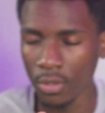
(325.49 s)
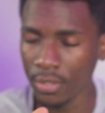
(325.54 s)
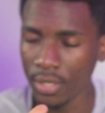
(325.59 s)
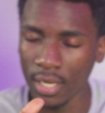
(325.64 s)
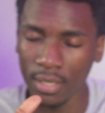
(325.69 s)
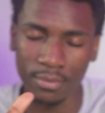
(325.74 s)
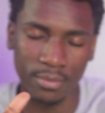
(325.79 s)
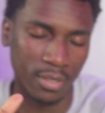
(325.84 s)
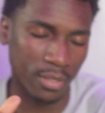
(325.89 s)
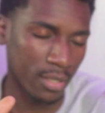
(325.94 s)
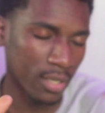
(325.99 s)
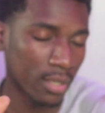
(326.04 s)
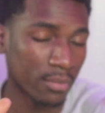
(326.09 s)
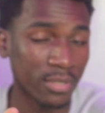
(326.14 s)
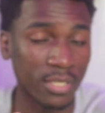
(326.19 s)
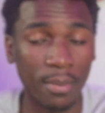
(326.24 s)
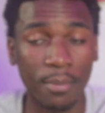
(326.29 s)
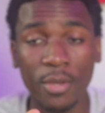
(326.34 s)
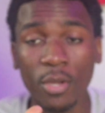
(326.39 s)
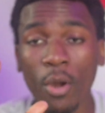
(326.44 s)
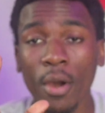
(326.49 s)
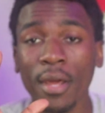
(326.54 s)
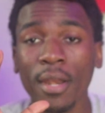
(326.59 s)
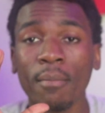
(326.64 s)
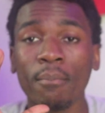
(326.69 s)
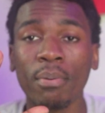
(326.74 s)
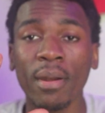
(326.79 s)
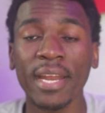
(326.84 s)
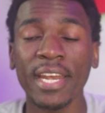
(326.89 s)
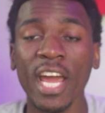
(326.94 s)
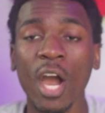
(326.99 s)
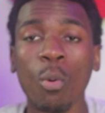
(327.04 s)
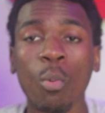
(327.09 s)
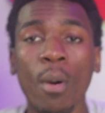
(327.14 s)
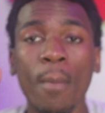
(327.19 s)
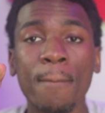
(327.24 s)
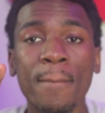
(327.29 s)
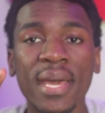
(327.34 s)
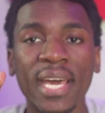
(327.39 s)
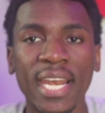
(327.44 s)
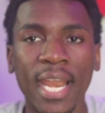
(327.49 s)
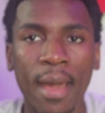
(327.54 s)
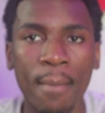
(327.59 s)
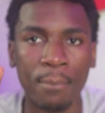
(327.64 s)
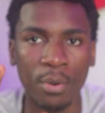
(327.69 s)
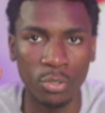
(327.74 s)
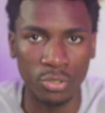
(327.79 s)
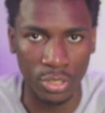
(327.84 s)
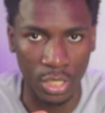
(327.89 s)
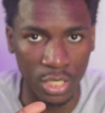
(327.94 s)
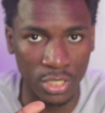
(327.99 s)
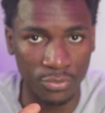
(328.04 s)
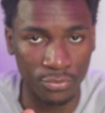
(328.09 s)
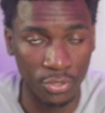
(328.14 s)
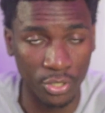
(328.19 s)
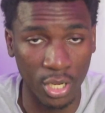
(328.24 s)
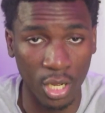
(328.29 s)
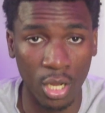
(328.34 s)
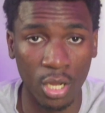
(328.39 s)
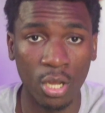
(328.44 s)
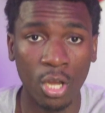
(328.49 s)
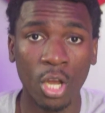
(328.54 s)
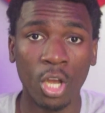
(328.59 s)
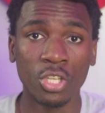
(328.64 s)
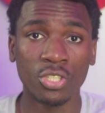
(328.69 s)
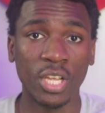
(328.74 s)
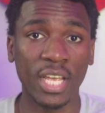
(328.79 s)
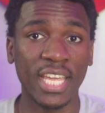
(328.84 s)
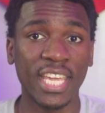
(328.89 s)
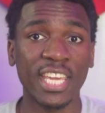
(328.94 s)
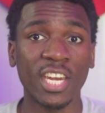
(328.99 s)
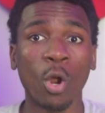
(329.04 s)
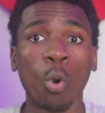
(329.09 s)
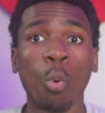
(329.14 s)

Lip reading: you know what I'm saying, let me go ahead and break down what BandLab Boost is for y'all, so I can get